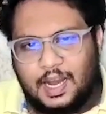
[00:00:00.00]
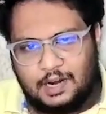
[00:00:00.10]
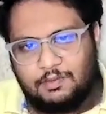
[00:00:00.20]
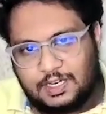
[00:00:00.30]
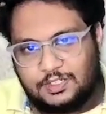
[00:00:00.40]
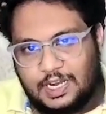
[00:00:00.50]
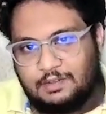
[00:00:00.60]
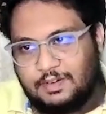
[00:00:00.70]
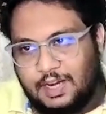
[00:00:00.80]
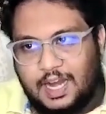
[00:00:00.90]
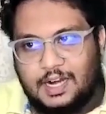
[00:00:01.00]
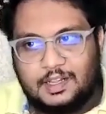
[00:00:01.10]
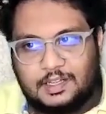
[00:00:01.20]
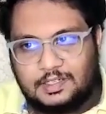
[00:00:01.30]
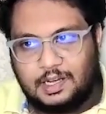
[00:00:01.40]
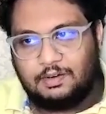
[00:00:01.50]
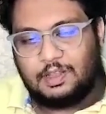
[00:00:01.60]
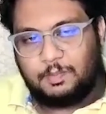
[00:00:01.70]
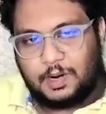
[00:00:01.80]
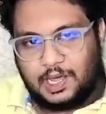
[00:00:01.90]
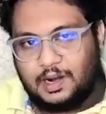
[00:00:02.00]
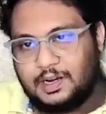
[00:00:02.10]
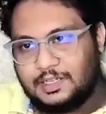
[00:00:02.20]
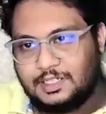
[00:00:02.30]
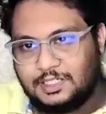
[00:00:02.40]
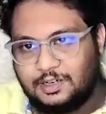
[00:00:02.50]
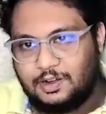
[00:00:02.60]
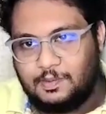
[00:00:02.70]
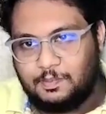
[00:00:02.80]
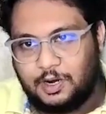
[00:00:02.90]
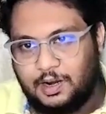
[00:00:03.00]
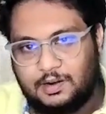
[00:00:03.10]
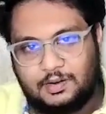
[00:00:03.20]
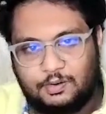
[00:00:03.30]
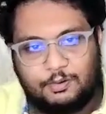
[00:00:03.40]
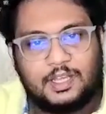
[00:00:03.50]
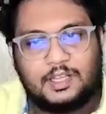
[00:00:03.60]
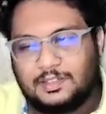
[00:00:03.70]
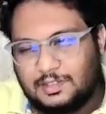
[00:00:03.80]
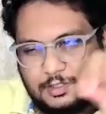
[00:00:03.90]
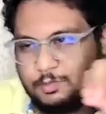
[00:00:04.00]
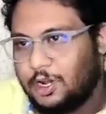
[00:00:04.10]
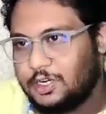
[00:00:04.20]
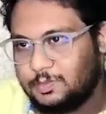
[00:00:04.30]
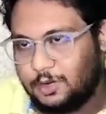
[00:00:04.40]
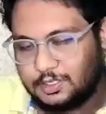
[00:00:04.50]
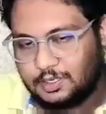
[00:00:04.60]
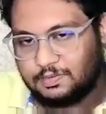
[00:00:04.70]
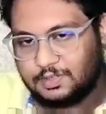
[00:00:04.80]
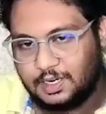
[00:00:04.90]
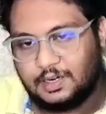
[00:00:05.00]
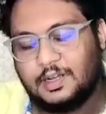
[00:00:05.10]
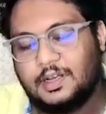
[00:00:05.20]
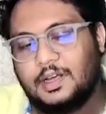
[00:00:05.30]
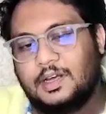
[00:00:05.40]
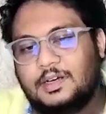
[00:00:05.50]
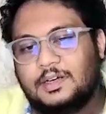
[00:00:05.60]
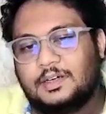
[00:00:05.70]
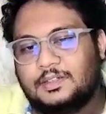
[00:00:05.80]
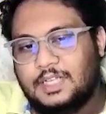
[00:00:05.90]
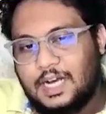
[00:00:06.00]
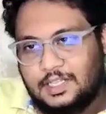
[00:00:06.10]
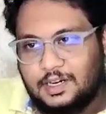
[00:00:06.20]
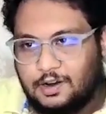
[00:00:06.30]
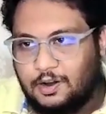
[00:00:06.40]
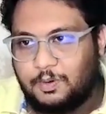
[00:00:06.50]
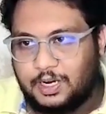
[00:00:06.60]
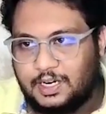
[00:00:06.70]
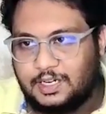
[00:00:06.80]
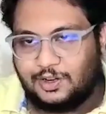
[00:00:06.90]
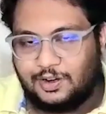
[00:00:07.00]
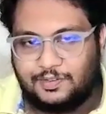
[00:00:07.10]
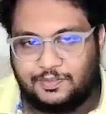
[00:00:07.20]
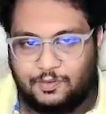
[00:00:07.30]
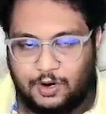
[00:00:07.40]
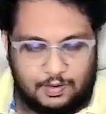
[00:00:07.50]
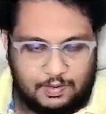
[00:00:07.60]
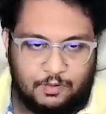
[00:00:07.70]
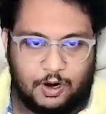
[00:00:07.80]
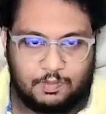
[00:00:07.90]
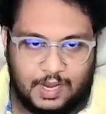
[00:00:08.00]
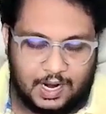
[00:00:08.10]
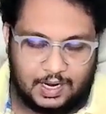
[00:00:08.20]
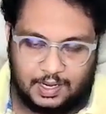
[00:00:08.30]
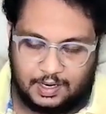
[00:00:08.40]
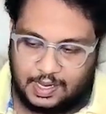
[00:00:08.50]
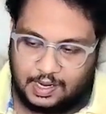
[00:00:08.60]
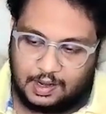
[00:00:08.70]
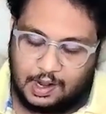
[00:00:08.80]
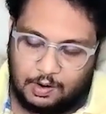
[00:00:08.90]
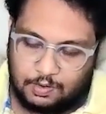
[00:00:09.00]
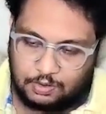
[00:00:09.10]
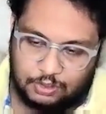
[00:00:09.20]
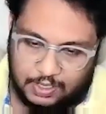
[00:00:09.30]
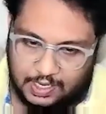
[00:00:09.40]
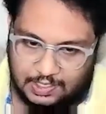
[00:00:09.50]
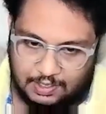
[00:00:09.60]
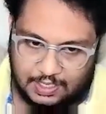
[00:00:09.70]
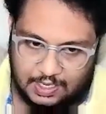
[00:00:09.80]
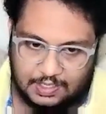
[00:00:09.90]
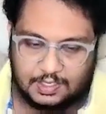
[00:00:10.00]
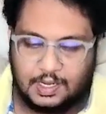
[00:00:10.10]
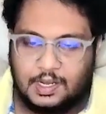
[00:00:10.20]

And once you have nailed this down, the prioritization component doing small stuffs, right? The other components of what we had done, like how to showcase our skills